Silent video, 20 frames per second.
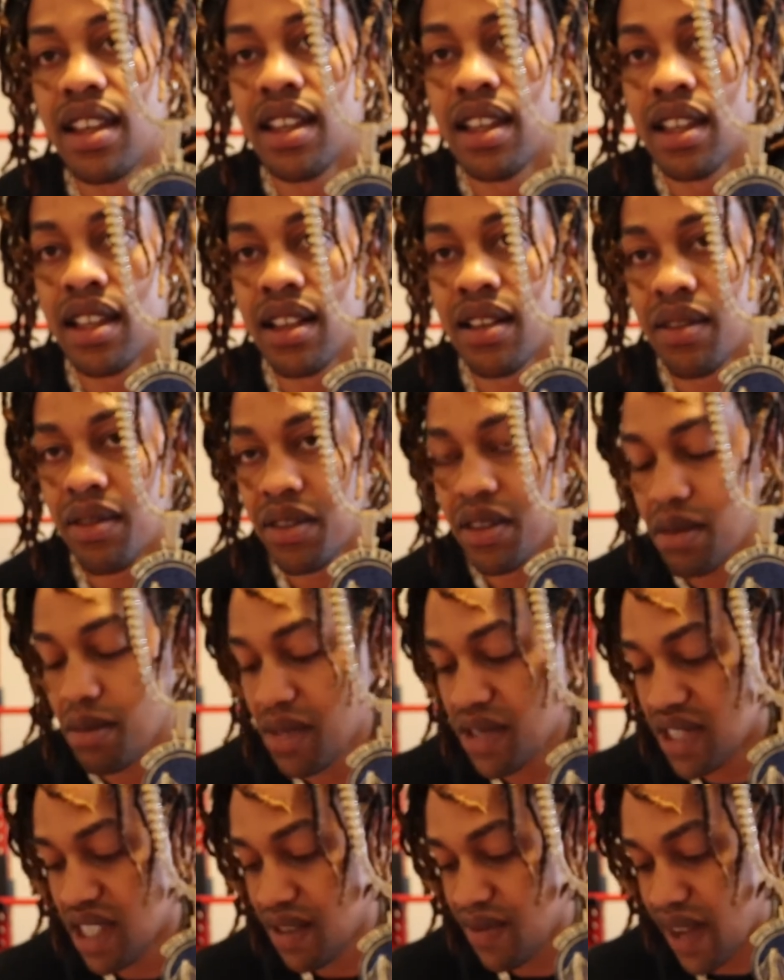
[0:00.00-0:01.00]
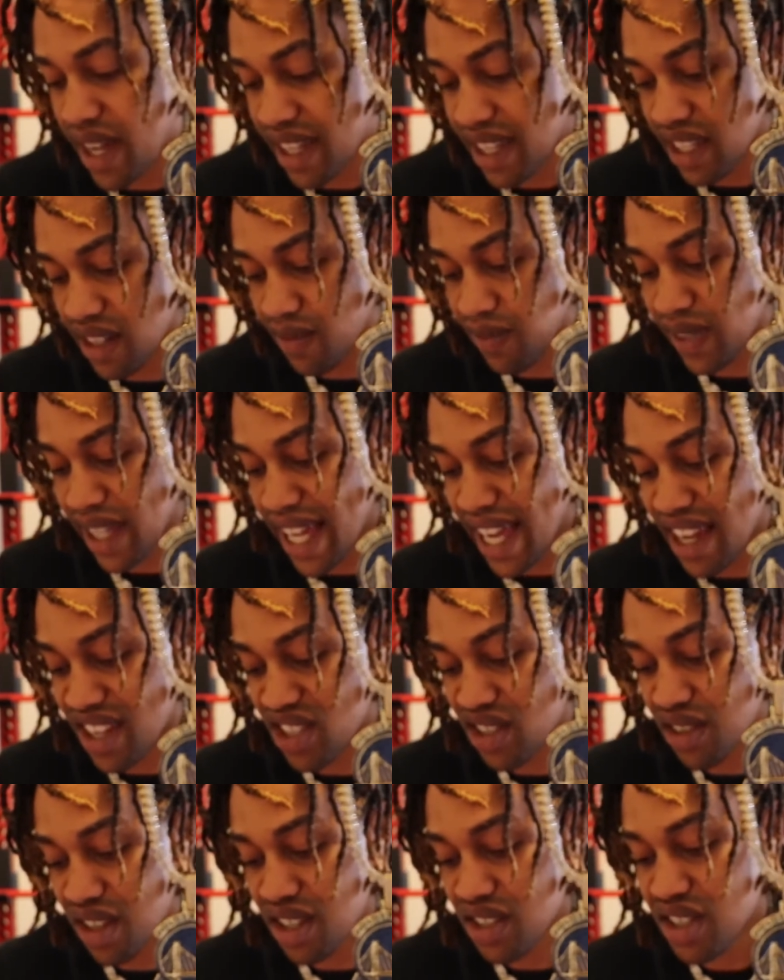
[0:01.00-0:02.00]
Let me see if I can get the
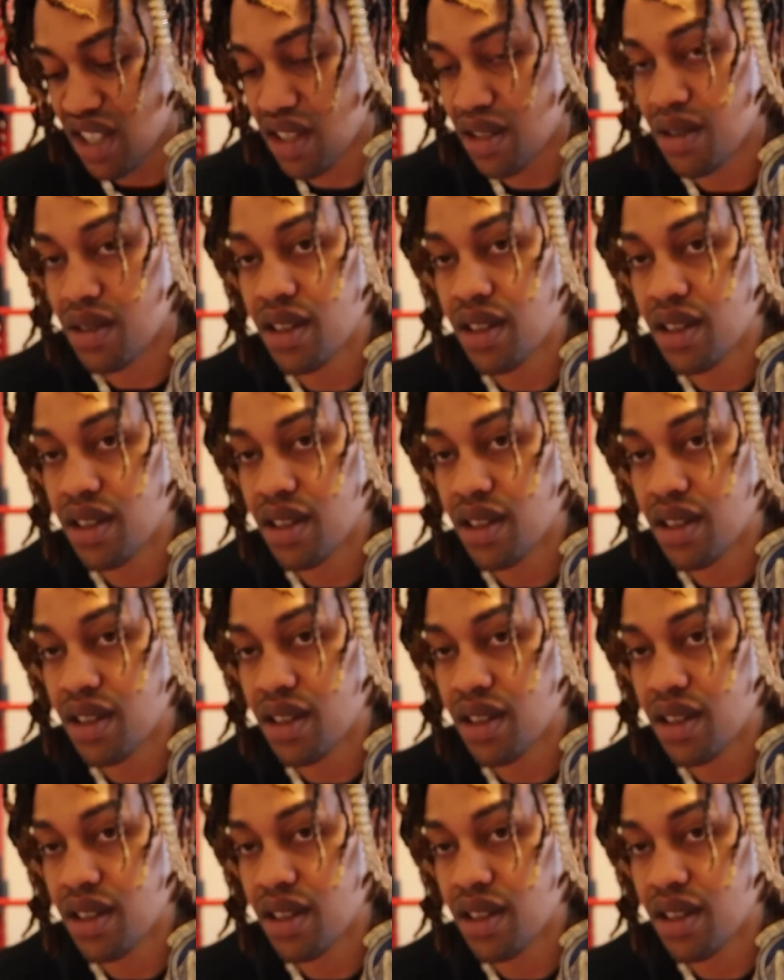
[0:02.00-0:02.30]
flash on there too.